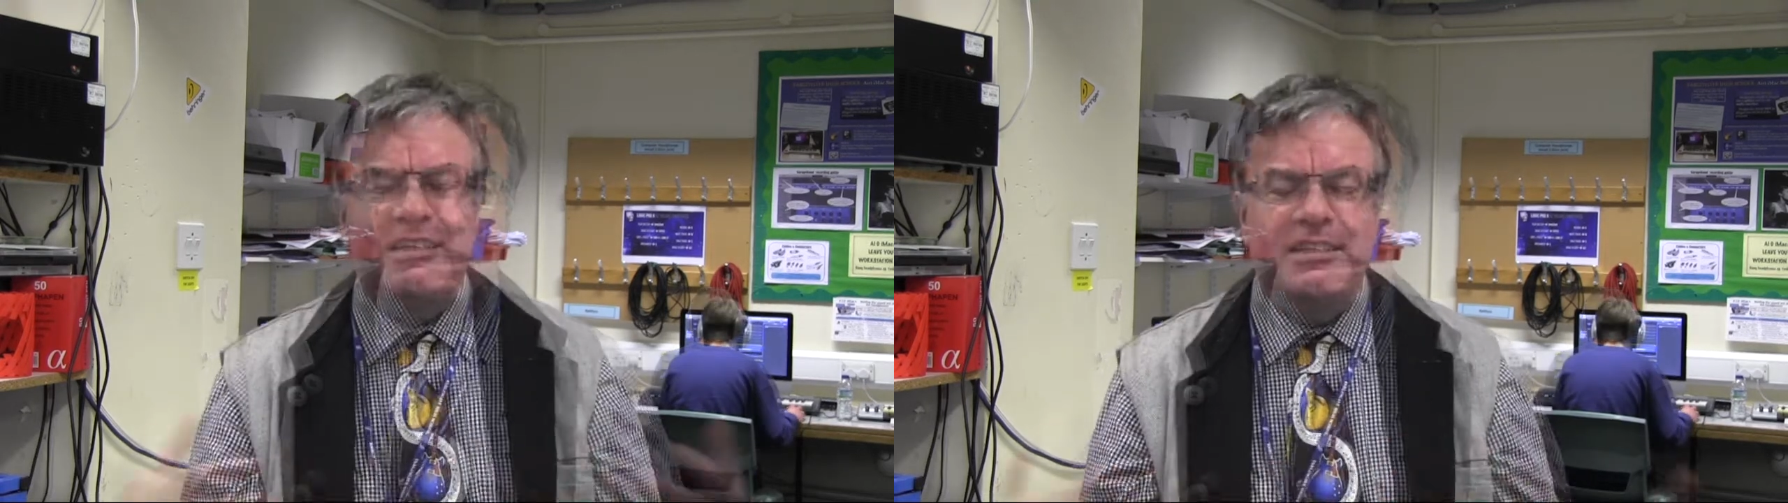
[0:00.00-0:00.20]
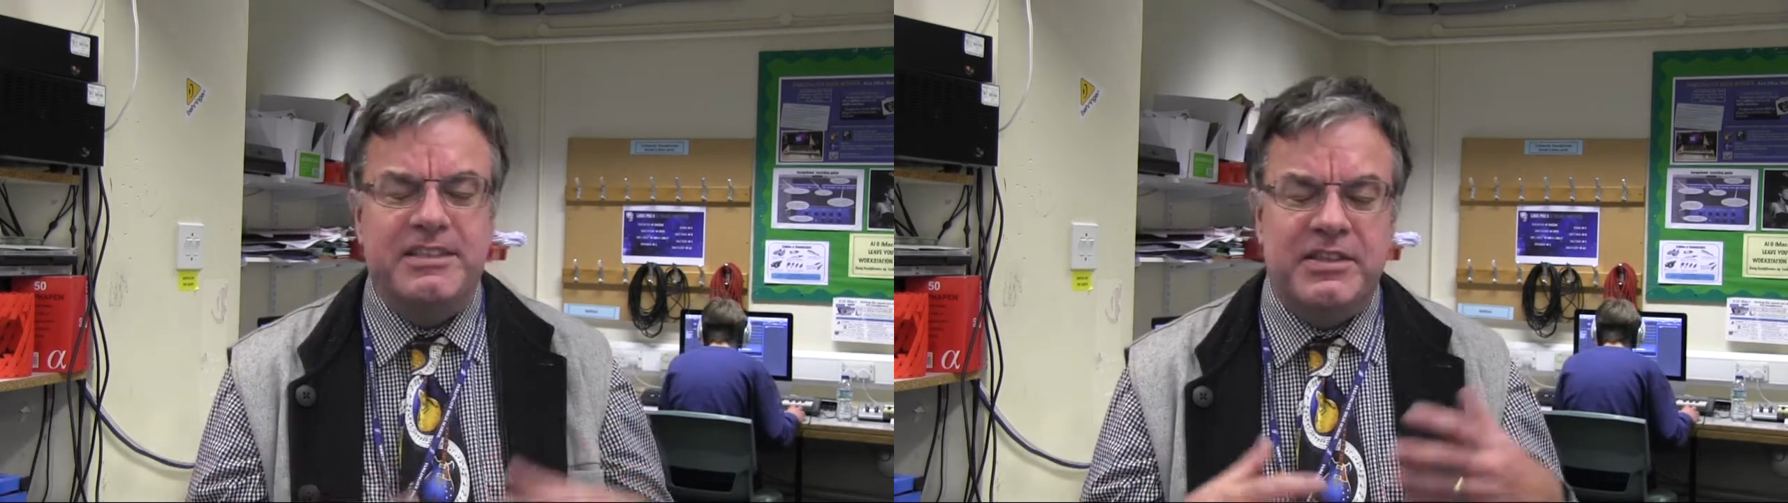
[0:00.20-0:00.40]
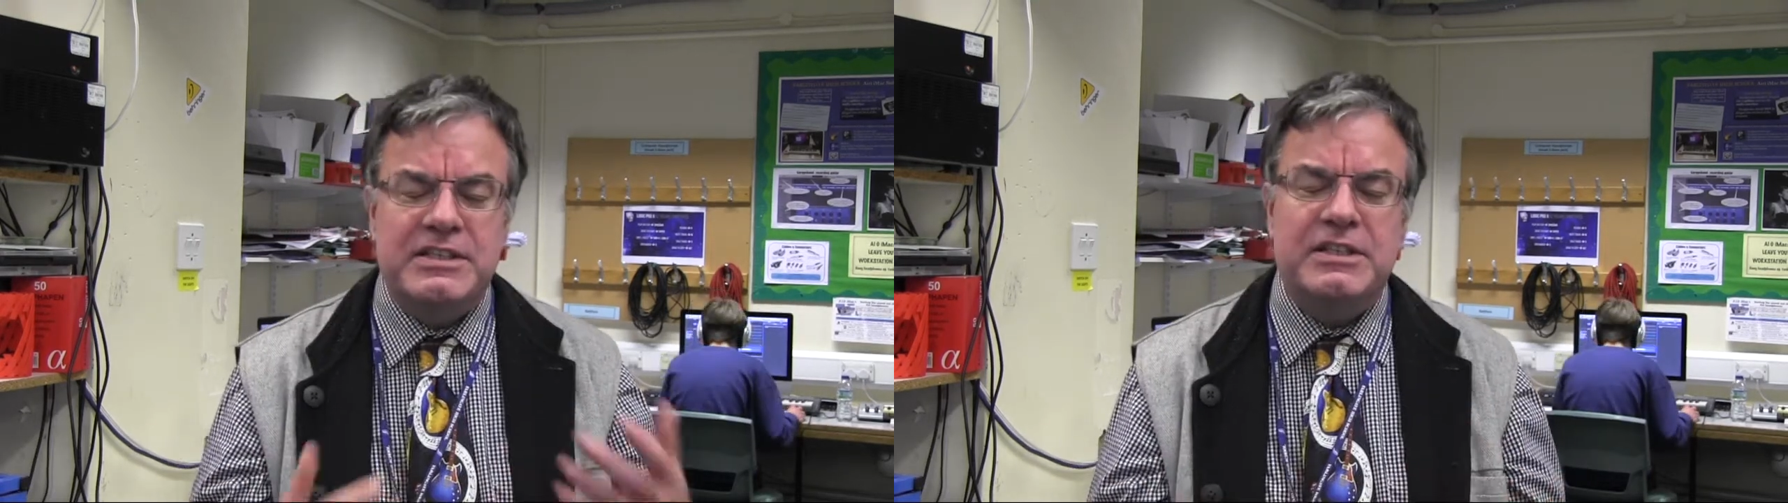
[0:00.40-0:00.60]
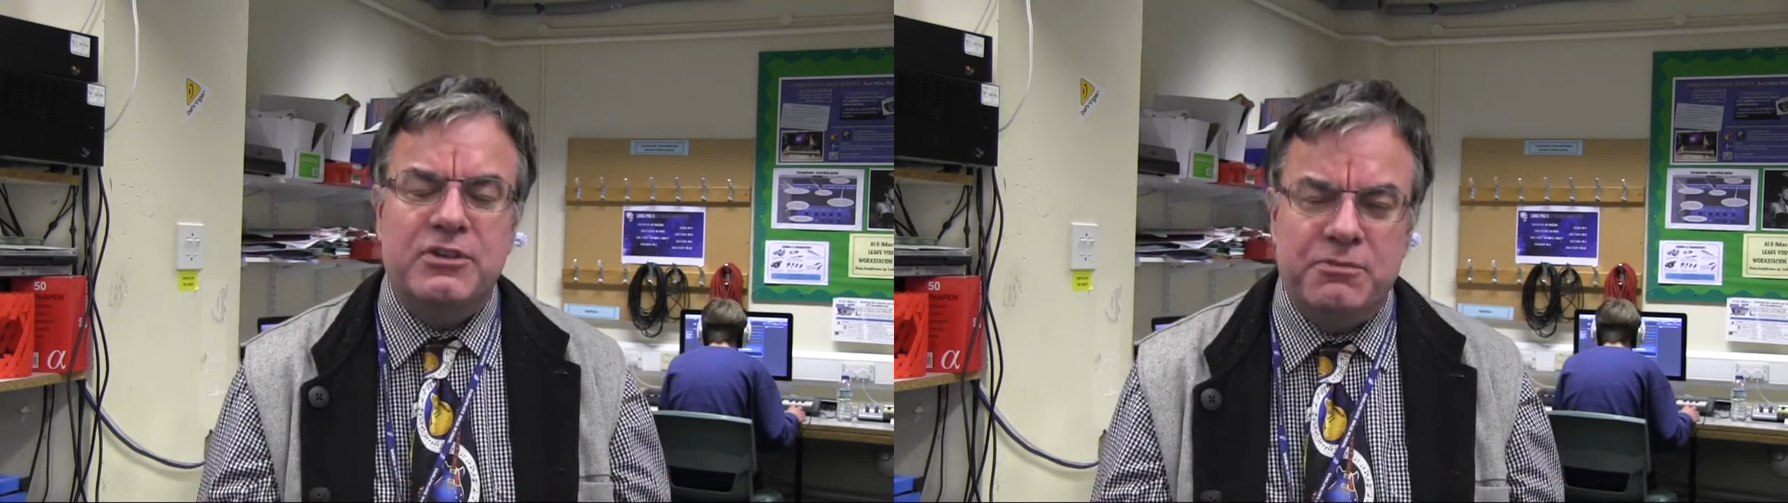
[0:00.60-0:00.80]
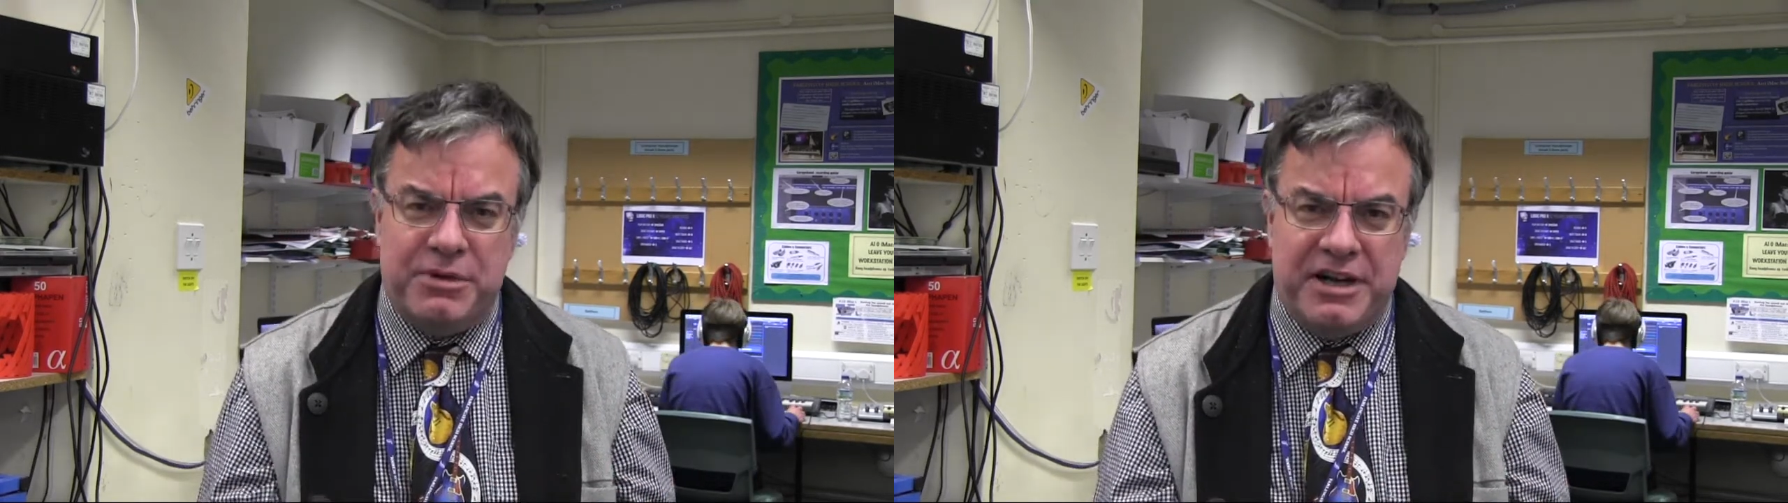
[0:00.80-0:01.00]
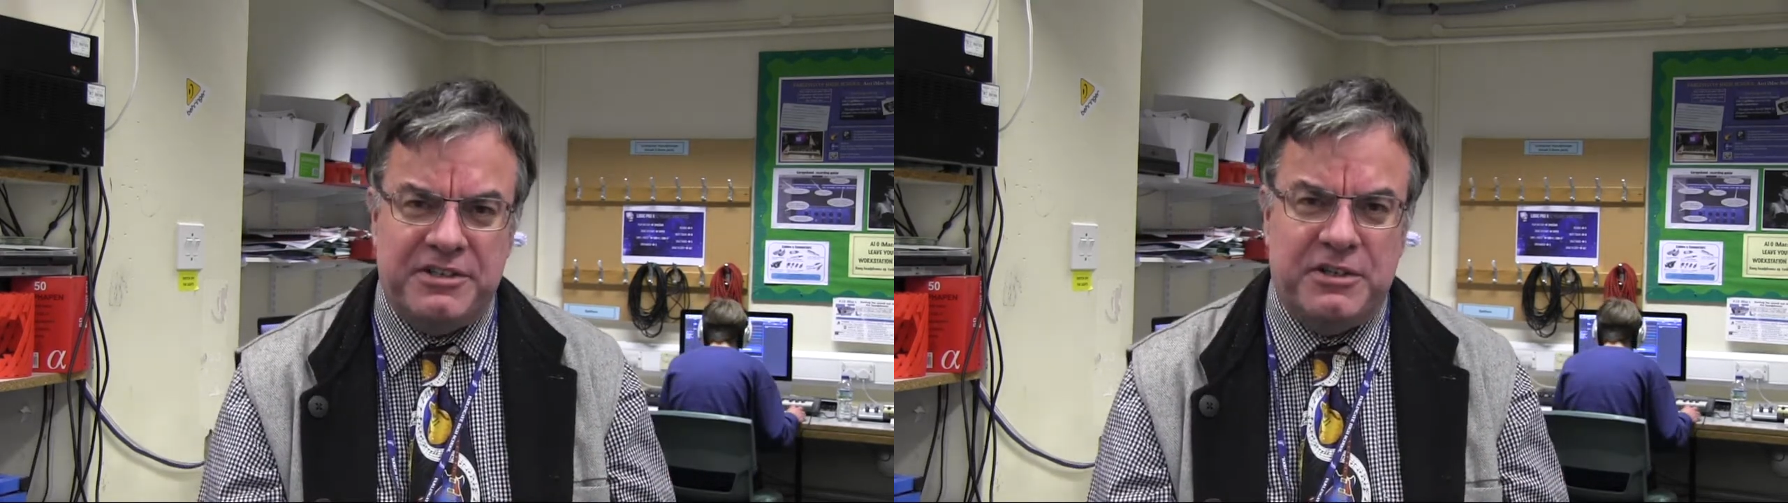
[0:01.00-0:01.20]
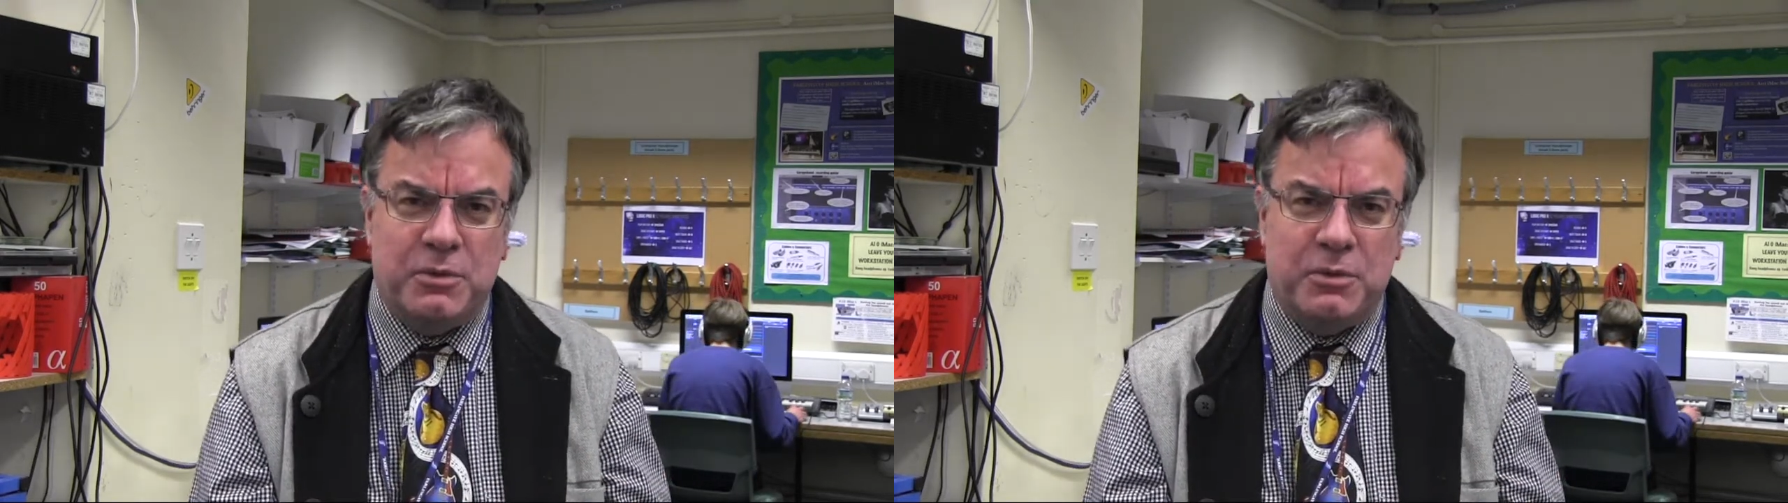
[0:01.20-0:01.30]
So there's a lot of practical